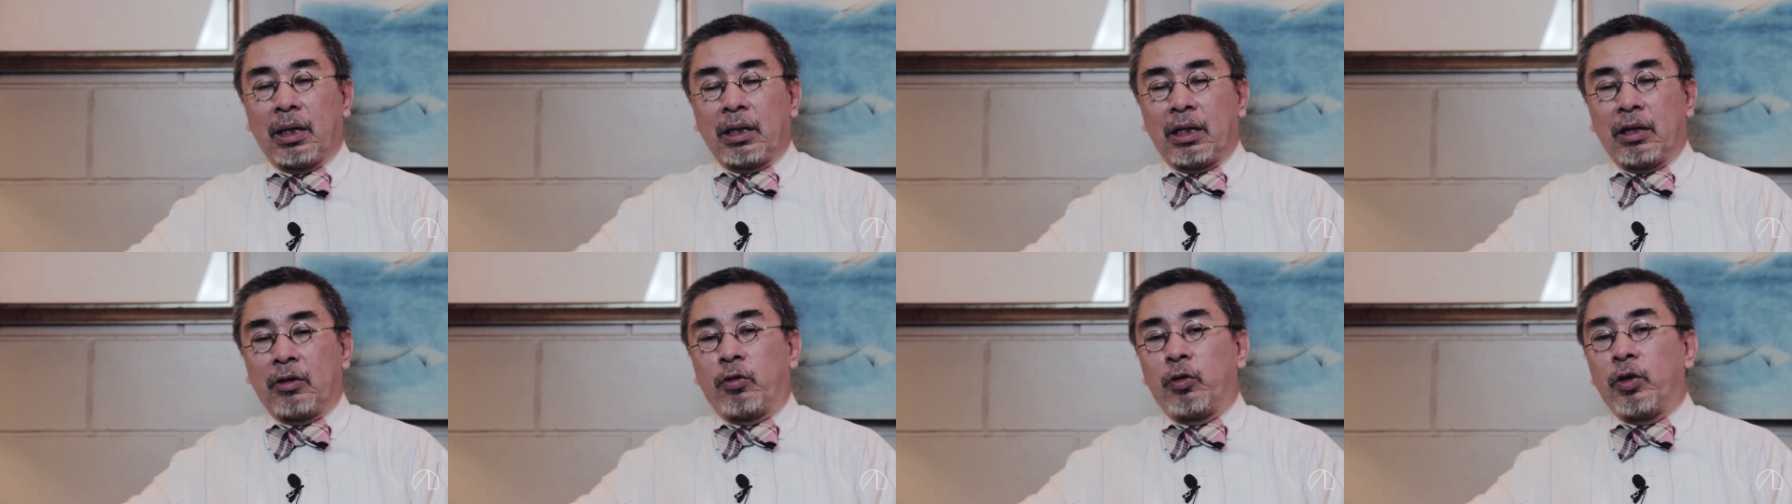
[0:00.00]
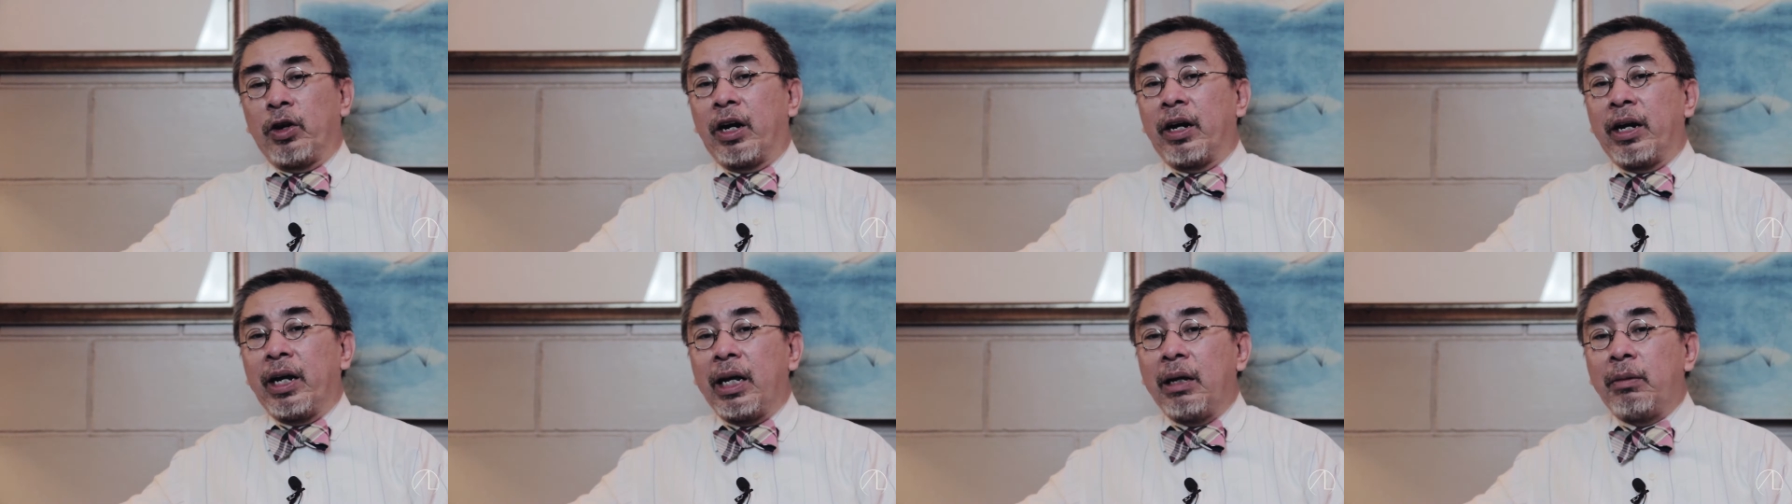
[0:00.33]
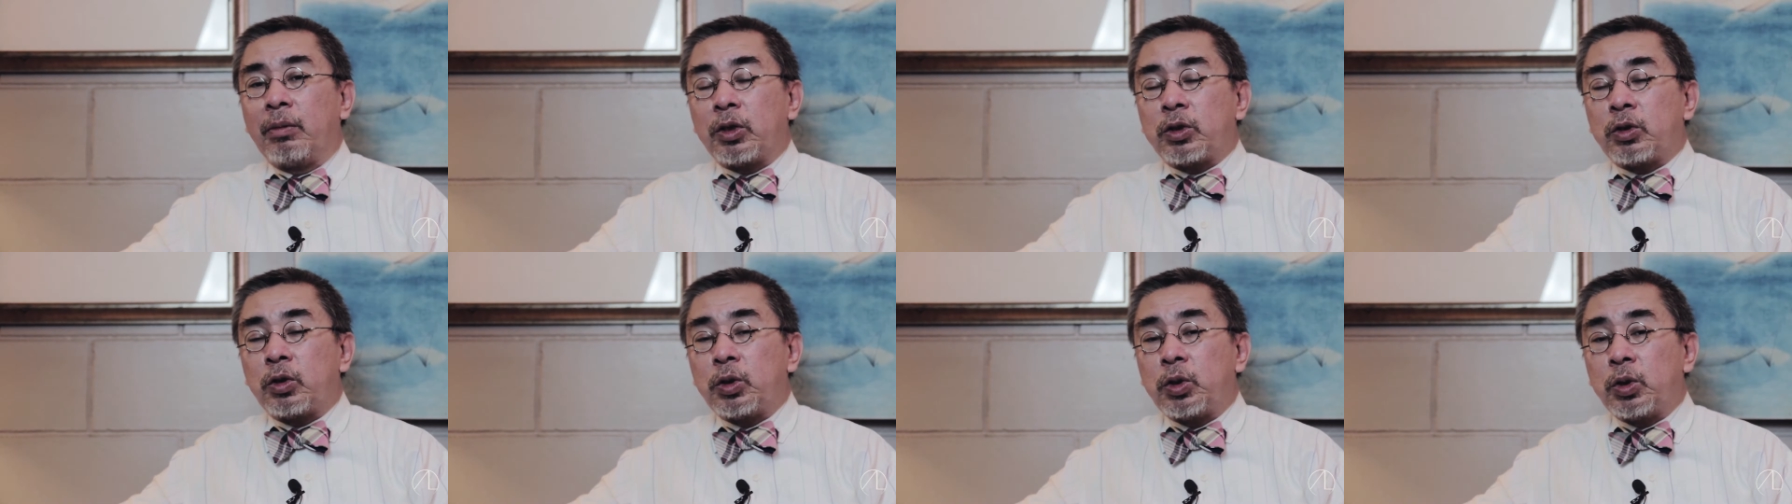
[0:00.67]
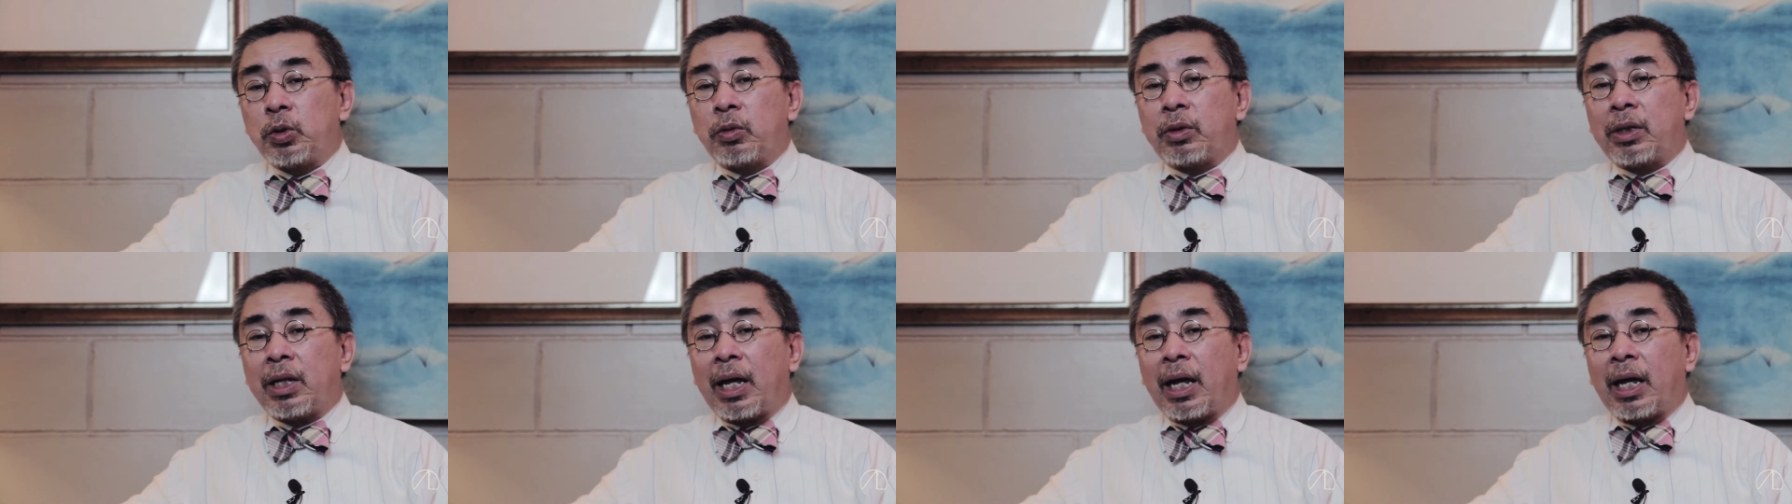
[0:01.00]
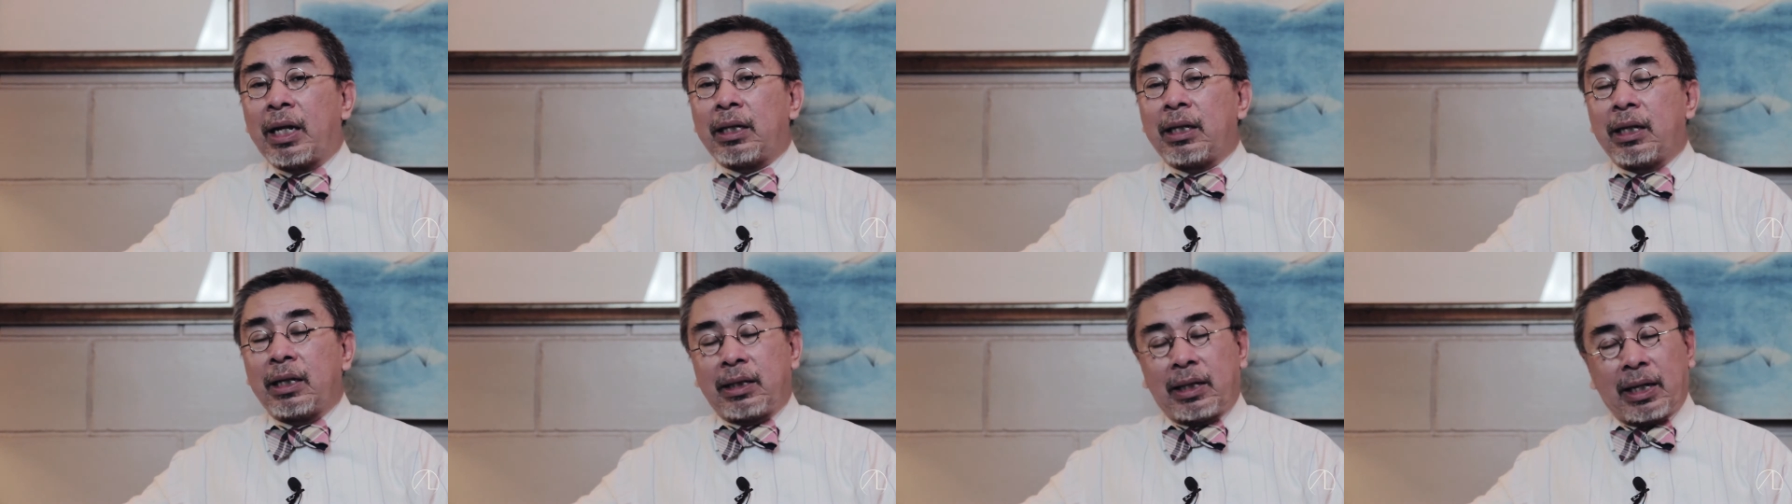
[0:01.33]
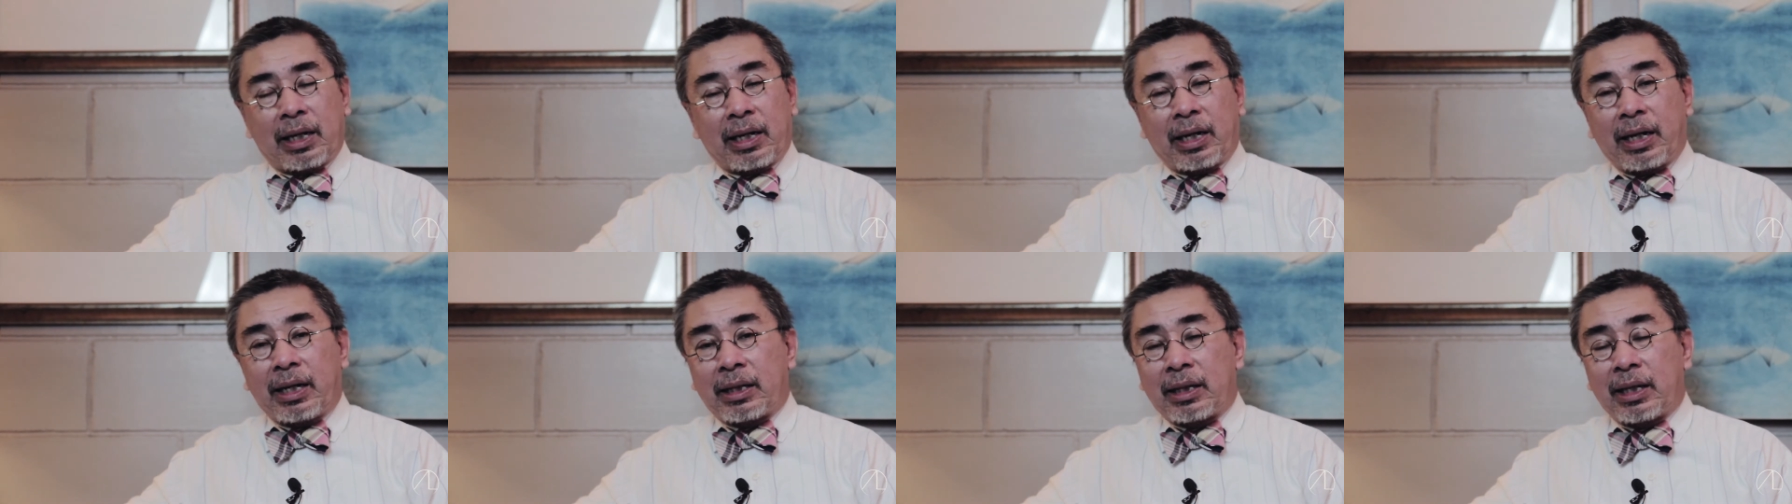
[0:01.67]
If we are able to do that,
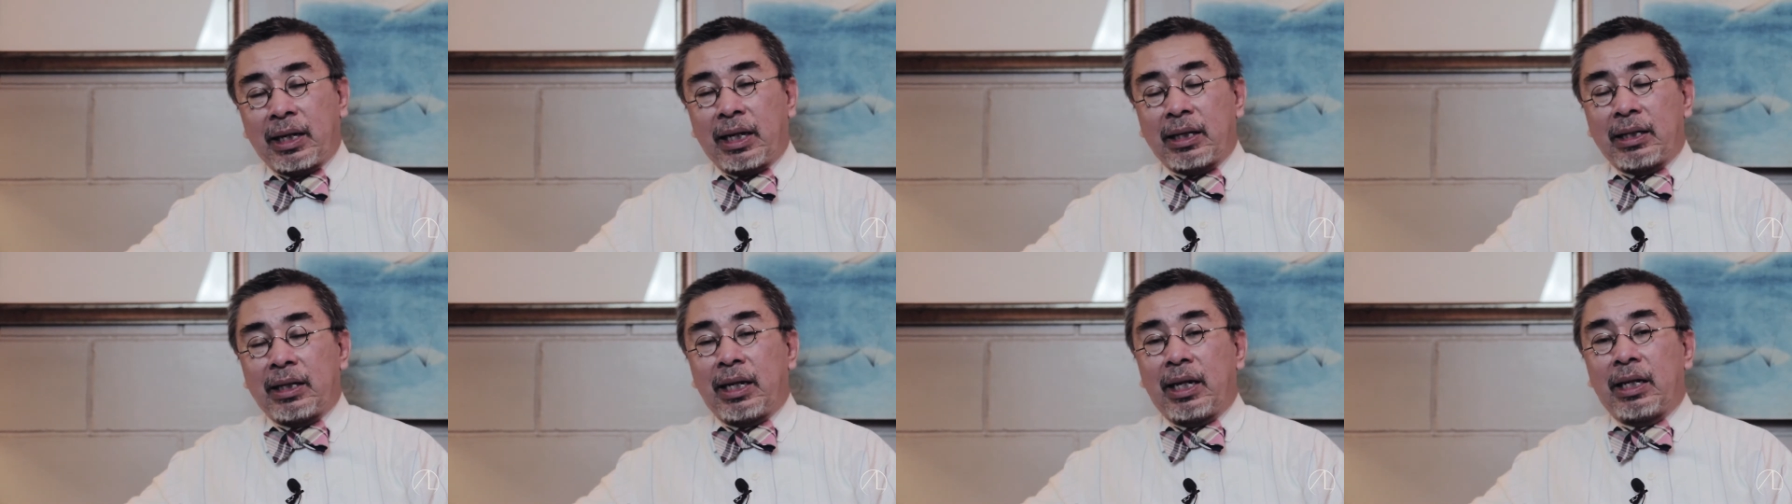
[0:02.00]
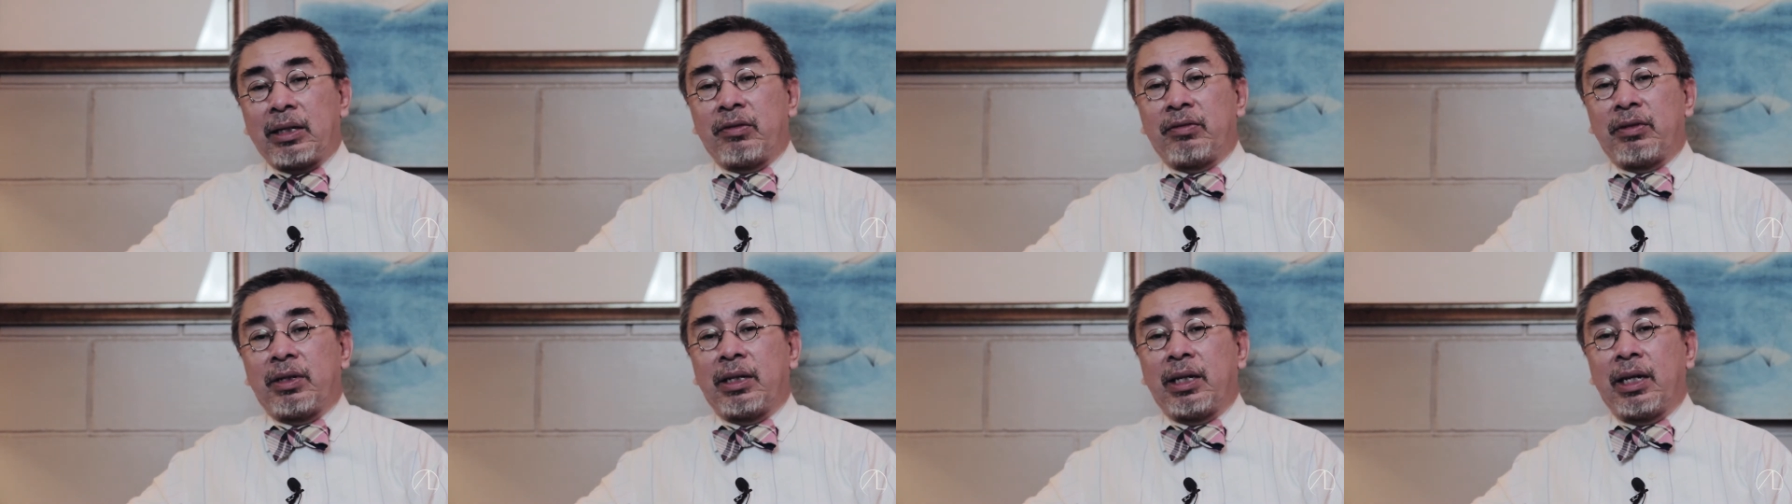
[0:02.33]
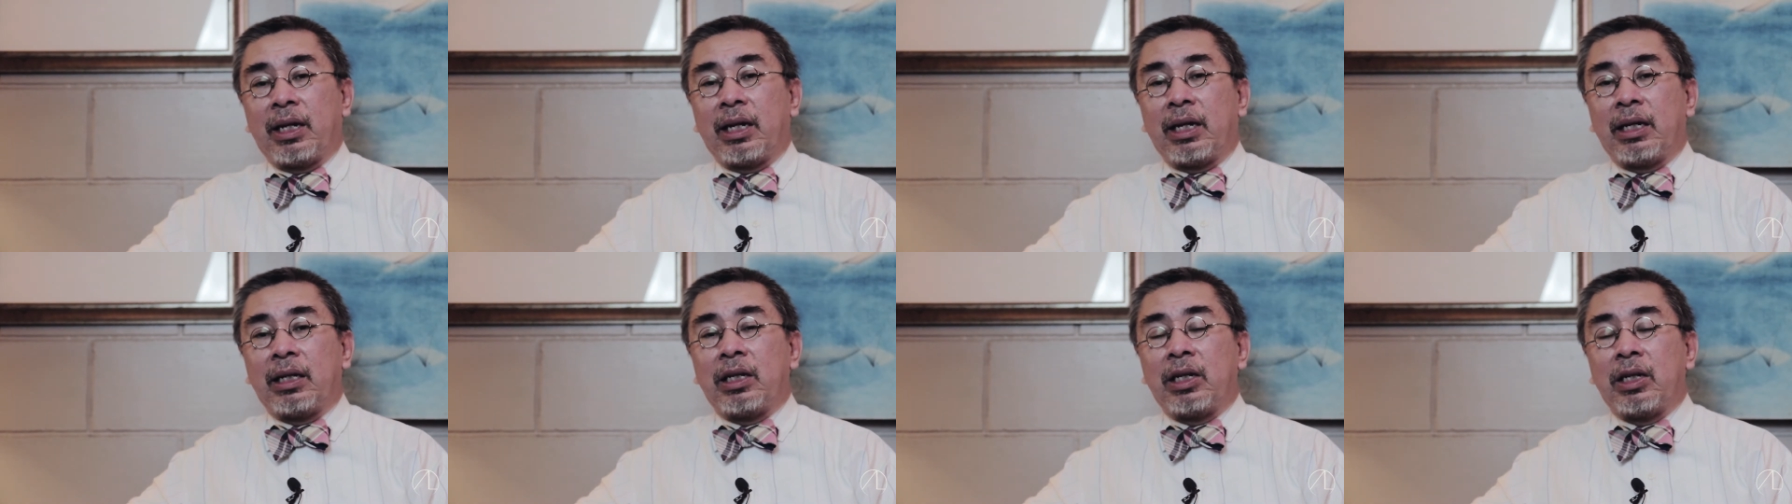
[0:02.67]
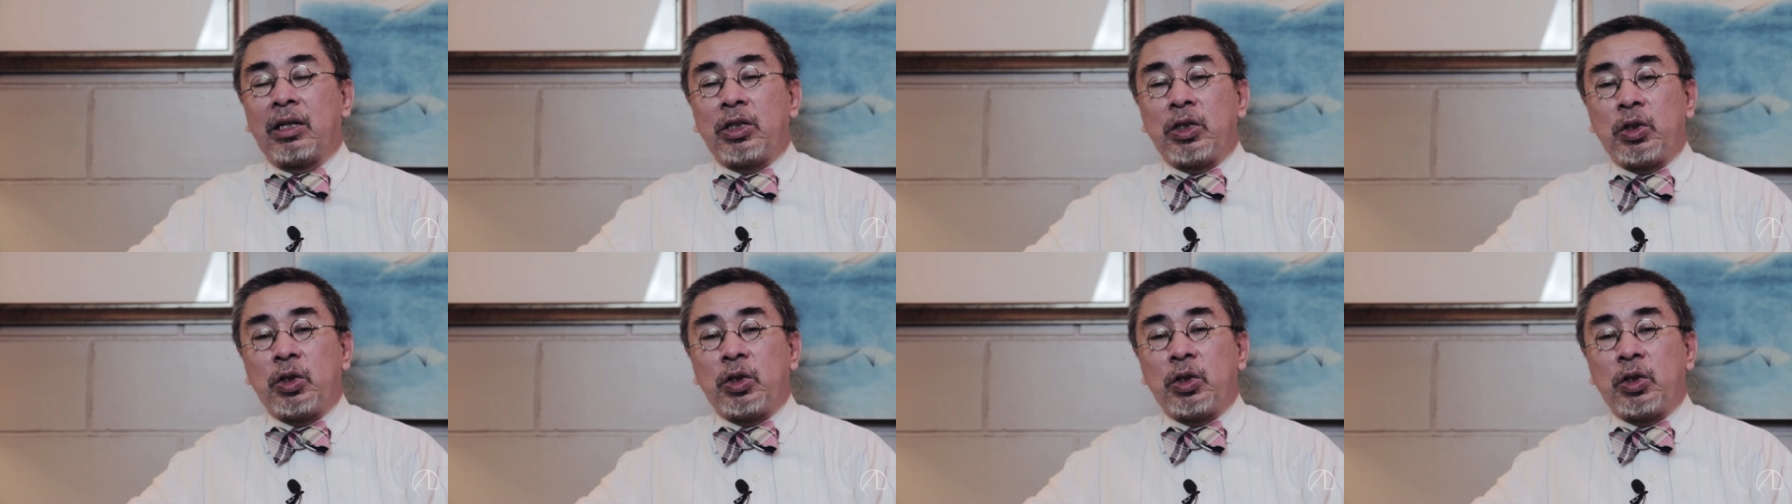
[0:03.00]
then I think at the end of the day,